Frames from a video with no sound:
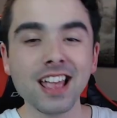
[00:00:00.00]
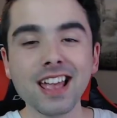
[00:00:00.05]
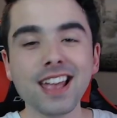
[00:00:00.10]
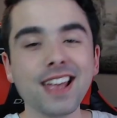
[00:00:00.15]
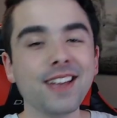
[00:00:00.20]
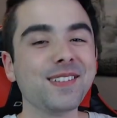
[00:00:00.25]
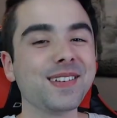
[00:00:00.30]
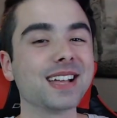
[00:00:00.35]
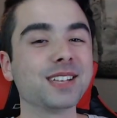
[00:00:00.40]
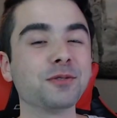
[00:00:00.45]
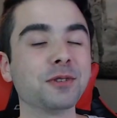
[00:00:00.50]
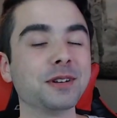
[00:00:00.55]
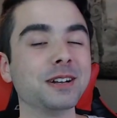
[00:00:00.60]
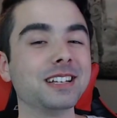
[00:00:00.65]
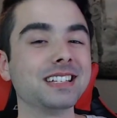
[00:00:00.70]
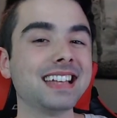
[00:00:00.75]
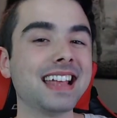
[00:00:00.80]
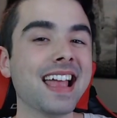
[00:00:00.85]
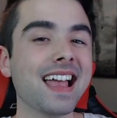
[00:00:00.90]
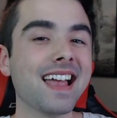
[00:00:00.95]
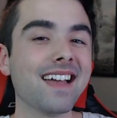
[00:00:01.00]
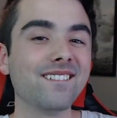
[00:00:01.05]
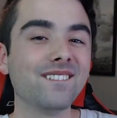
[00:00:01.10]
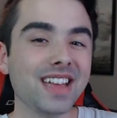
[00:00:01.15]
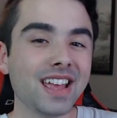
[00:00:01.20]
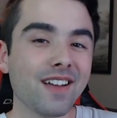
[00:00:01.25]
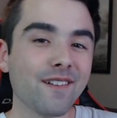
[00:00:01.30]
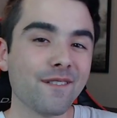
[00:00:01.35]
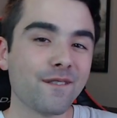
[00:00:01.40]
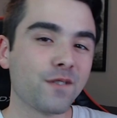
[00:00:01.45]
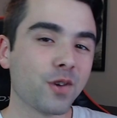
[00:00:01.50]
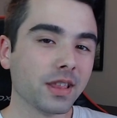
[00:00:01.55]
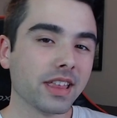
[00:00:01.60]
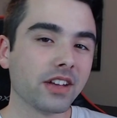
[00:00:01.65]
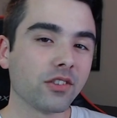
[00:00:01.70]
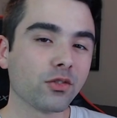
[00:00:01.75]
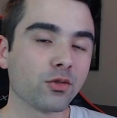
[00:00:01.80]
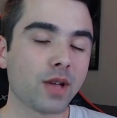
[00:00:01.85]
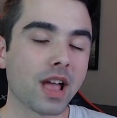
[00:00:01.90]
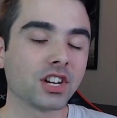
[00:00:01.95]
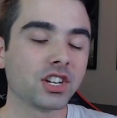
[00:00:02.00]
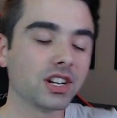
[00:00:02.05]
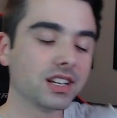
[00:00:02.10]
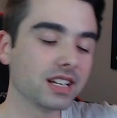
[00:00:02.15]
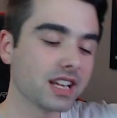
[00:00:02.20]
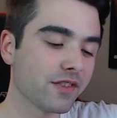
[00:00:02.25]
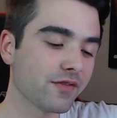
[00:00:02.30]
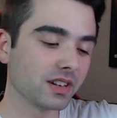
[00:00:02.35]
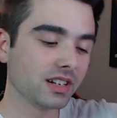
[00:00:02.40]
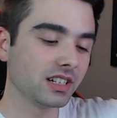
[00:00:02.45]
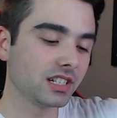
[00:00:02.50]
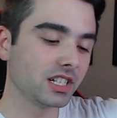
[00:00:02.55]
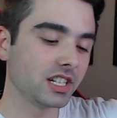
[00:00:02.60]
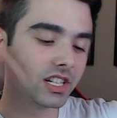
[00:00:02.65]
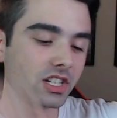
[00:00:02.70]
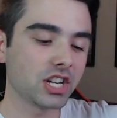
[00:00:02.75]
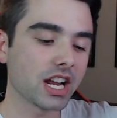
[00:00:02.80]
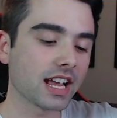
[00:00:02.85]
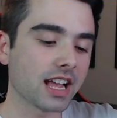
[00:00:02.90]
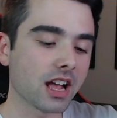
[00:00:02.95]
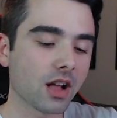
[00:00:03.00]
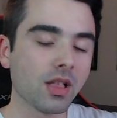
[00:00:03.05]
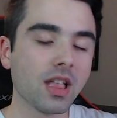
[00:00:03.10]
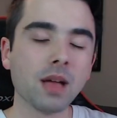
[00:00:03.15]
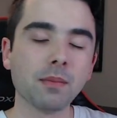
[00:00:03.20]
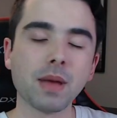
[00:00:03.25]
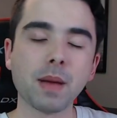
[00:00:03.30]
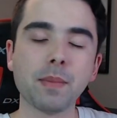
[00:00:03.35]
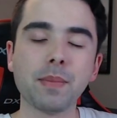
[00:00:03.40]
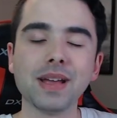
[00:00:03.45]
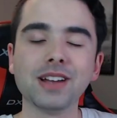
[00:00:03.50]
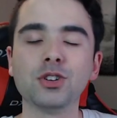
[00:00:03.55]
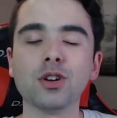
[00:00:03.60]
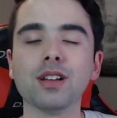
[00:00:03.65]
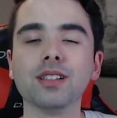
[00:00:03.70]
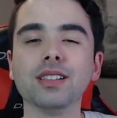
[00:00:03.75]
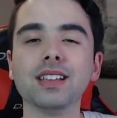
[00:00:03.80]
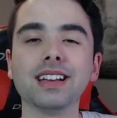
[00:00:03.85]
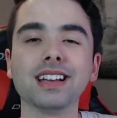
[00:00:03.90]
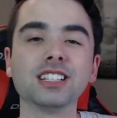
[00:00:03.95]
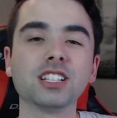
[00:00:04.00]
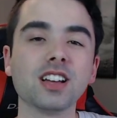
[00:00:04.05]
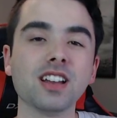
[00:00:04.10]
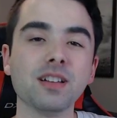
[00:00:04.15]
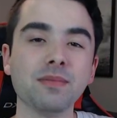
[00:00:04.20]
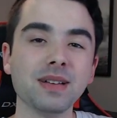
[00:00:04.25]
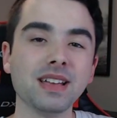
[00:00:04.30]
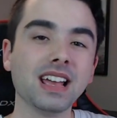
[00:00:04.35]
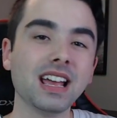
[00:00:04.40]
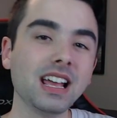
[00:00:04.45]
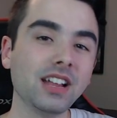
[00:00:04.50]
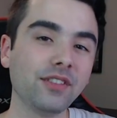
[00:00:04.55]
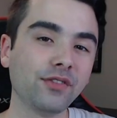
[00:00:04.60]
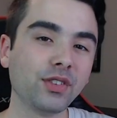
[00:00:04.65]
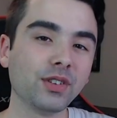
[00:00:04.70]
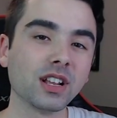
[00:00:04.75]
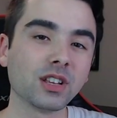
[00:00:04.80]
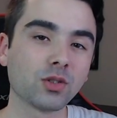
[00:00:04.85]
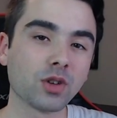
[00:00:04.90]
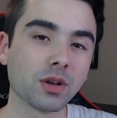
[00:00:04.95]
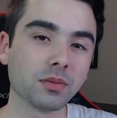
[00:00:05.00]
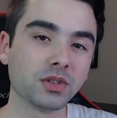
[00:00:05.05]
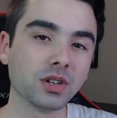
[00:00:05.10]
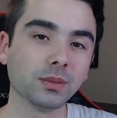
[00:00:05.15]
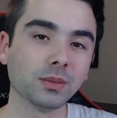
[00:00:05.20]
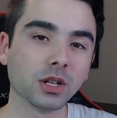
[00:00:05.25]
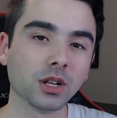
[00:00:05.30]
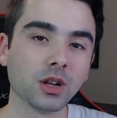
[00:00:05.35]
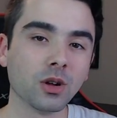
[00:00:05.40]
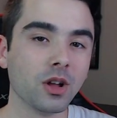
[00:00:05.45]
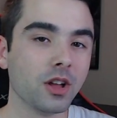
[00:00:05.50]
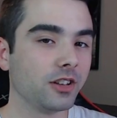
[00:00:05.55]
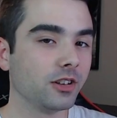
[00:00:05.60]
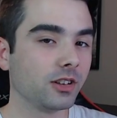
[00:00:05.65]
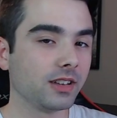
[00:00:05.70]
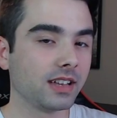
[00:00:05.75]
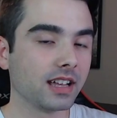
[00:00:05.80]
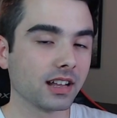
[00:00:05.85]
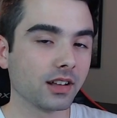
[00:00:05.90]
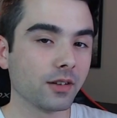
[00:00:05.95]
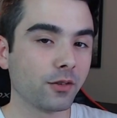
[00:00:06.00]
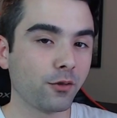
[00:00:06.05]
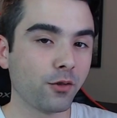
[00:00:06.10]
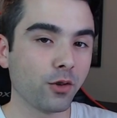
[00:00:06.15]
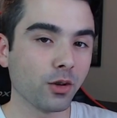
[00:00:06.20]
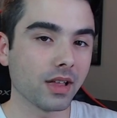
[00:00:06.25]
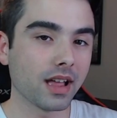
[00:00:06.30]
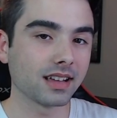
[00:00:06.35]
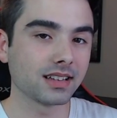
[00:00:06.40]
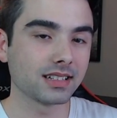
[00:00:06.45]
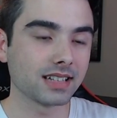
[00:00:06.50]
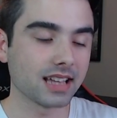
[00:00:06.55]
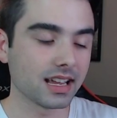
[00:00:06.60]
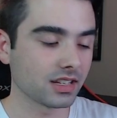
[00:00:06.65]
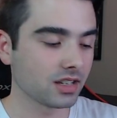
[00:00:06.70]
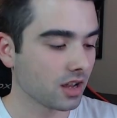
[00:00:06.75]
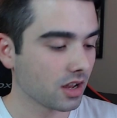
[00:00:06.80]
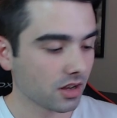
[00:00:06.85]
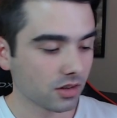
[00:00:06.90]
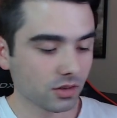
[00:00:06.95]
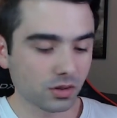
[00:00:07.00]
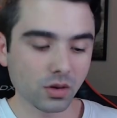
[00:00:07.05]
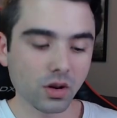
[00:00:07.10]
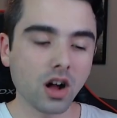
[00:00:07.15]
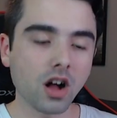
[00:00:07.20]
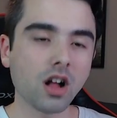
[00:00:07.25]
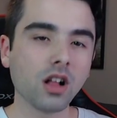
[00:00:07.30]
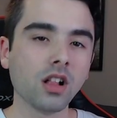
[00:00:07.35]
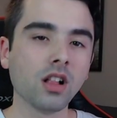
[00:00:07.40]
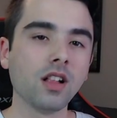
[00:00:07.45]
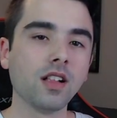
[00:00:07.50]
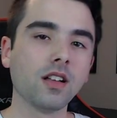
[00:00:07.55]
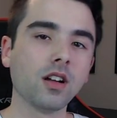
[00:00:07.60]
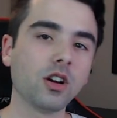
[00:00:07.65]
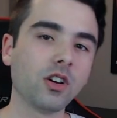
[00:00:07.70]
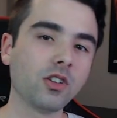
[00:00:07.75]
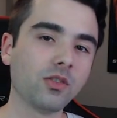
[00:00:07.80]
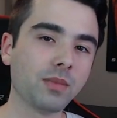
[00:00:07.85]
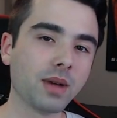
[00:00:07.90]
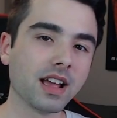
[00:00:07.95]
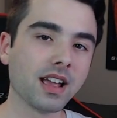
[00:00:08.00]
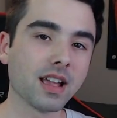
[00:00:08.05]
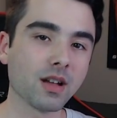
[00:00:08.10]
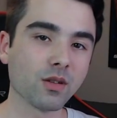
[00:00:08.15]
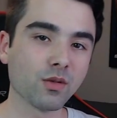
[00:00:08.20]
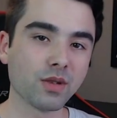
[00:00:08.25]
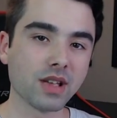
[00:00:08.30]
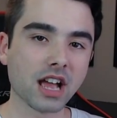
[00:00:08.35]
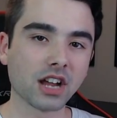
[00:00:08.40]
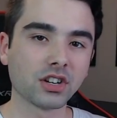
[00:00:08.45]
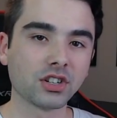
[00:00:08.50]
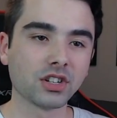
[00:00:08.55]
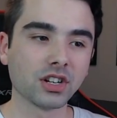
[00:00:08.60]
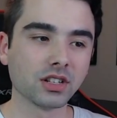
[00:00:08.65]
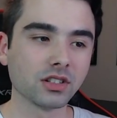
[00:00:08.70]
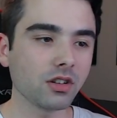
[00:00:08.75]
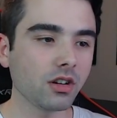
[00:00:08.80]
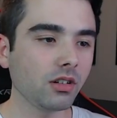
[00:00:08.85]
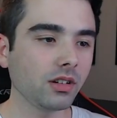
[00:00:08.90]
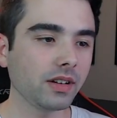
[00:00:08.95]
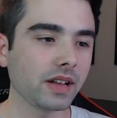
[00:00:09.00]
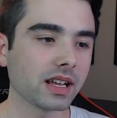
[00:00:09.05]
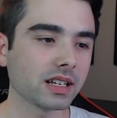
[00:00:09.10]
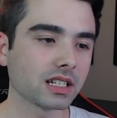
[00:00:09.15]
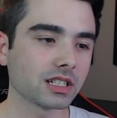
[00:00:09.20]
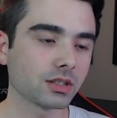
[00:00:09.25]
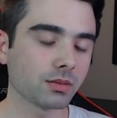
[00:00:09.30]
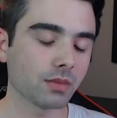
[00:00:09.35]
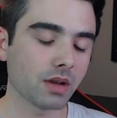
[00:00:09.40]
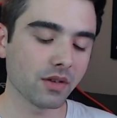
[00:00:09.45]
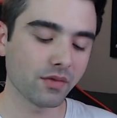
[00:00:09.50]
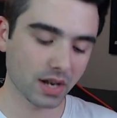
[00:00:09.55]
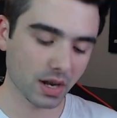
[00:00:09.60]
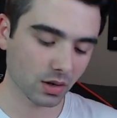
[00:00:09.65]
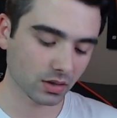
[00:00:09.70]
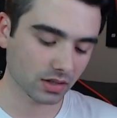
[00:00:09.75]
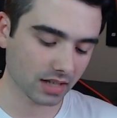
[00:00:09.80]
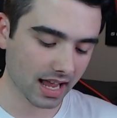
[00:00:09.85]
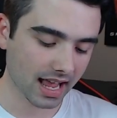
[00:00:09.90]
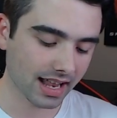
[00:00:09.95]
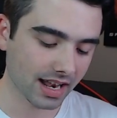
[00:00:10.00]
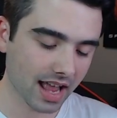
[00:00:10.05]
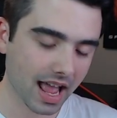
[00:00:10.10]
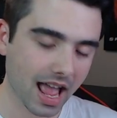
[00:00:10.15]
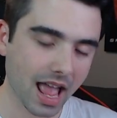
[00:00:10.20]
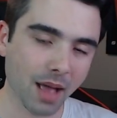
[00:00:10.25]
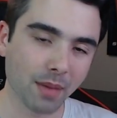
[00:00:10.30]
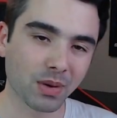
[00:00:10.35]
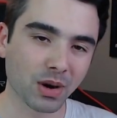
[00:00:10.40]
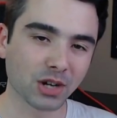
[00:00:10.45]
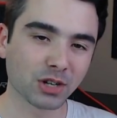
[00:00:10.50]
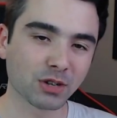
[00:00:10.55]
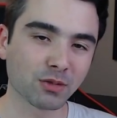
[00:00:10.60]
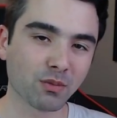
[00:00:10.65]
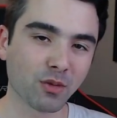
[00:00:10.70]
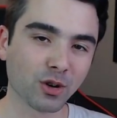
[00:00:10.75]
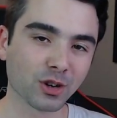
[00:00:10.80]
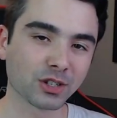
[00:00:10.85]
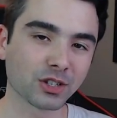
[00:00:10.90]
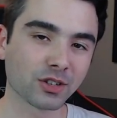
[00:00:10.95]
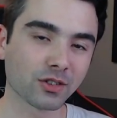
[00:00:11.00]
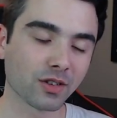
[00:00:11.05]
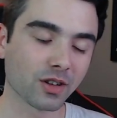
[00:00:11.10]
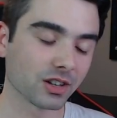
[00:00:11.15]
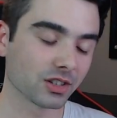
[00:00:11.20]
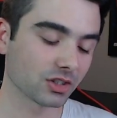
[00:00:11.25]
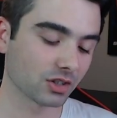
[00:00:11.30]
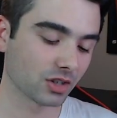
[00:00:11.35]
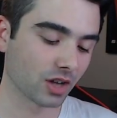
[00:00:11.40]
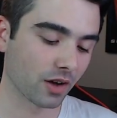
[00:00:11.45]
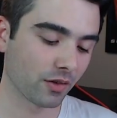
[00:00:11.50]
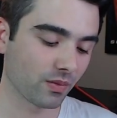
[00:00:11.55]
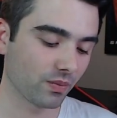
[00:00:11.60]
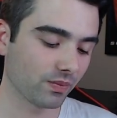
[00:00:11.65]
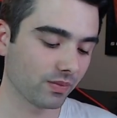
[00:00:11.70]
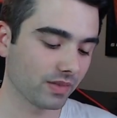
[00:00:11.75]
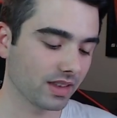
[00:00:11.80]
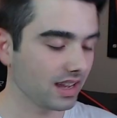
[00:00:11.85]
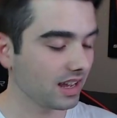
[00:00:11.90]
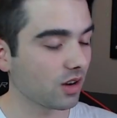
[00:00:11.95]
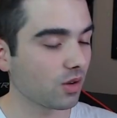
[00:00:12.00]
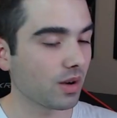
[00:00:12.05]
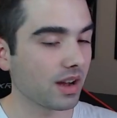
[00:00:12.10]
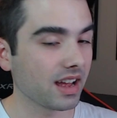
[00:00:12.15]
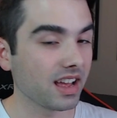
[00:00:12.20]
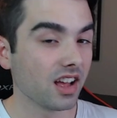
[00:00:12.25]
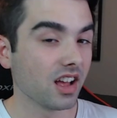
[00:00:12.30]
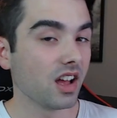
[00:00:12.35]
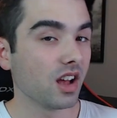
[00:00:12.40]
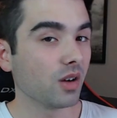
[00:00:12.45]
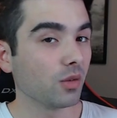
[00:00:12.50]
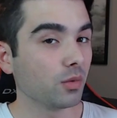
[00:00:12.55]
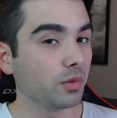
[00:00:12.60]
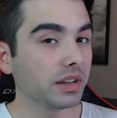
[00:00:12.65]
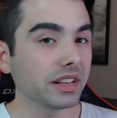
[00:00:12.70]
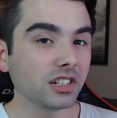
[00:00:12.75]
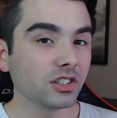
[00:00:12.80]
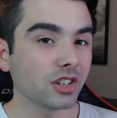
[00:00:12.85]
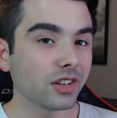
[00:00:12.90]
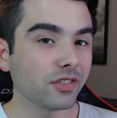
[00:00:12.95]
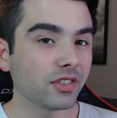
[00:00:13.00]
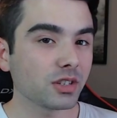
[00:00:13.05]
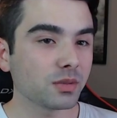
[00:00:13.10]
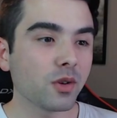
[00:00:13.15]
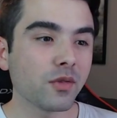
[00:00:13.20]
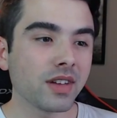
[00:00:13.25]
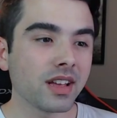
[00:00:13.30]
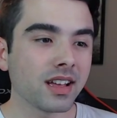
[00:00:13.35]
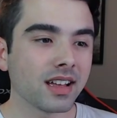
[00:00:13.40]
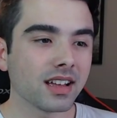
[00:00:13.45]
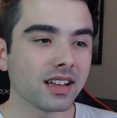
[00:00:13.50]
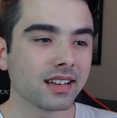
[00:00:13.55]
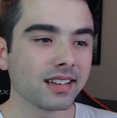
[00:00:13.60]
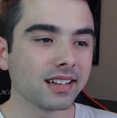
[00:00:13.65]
If you guys want to see the full-length reaction, definitely check out my Patreon link. is going to be in the description below. You get full access to all of my reactions, early access to my videos, and a bunch more stuff. Either way, really enjoyed this movie.